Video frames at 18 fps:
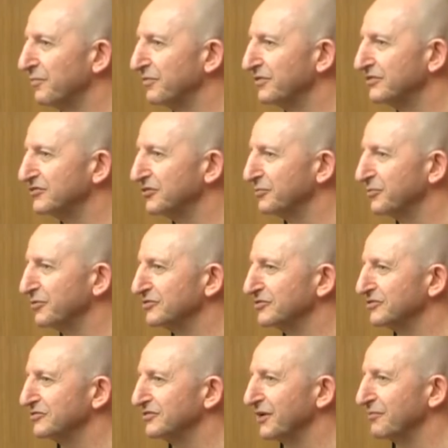the
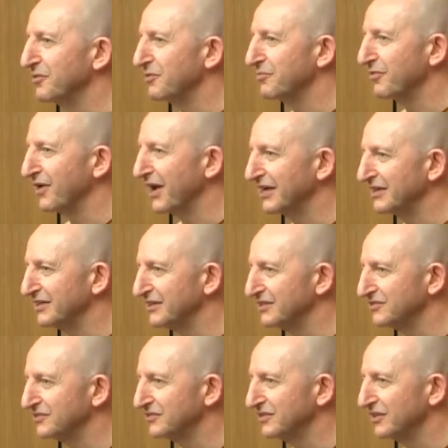principles of Dhamma
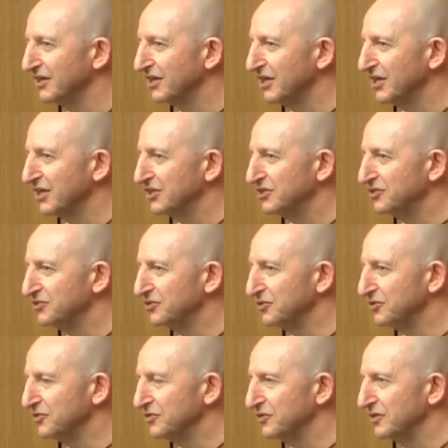practice,
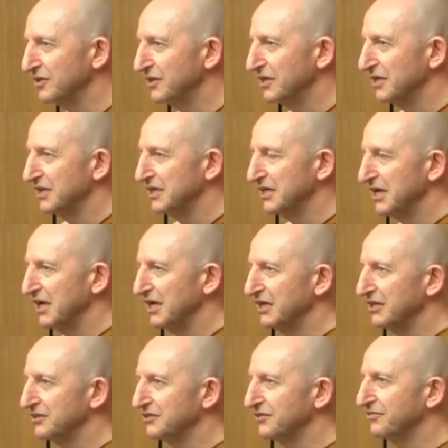to,
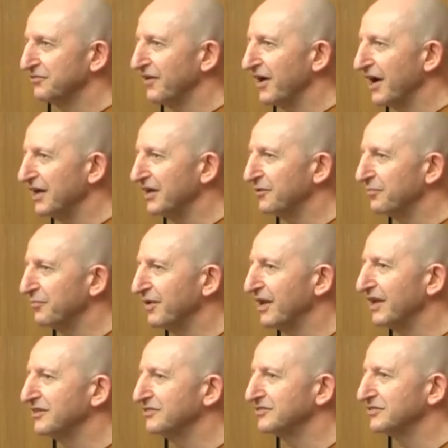uh, to find a
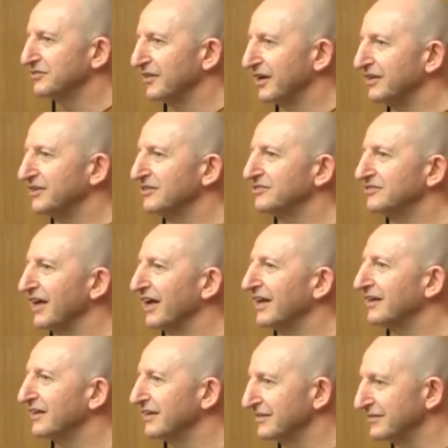place of
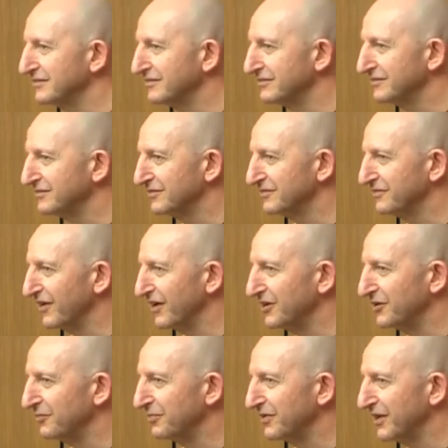understanding, to
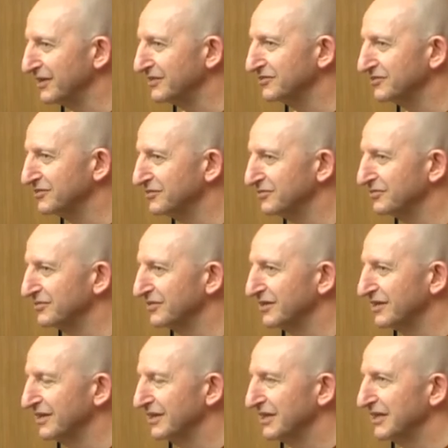find a place of
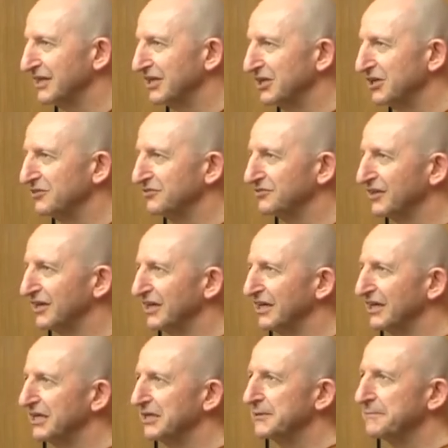of,
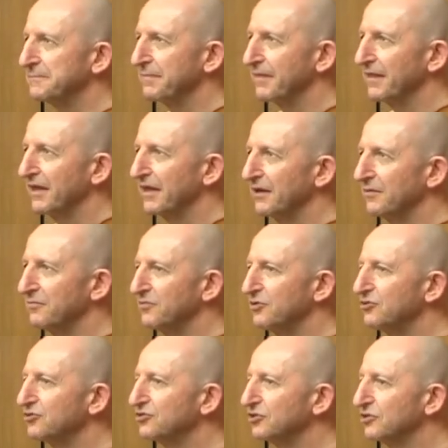say,
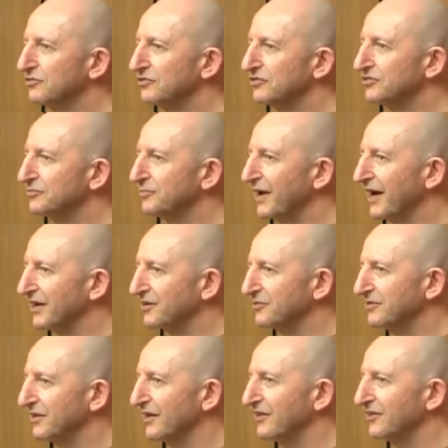mutual
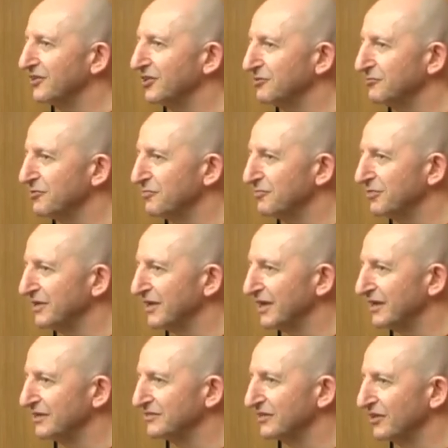respect with other human
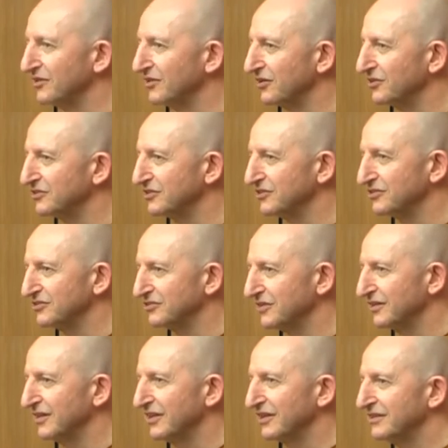beings and not
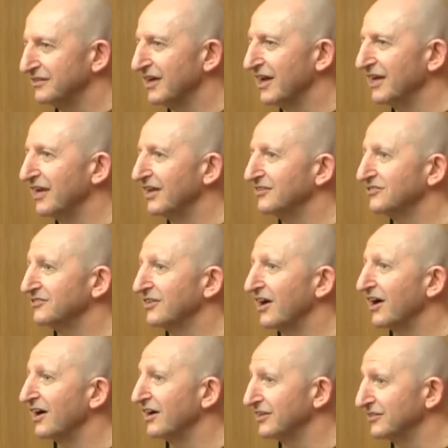just taking
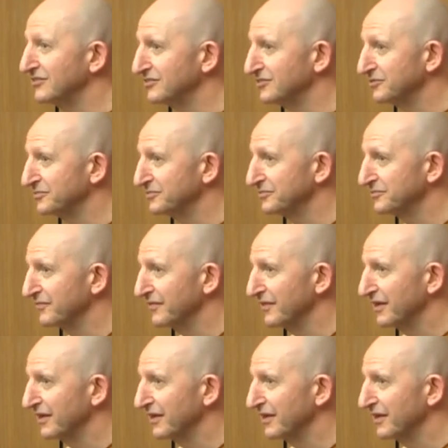sides.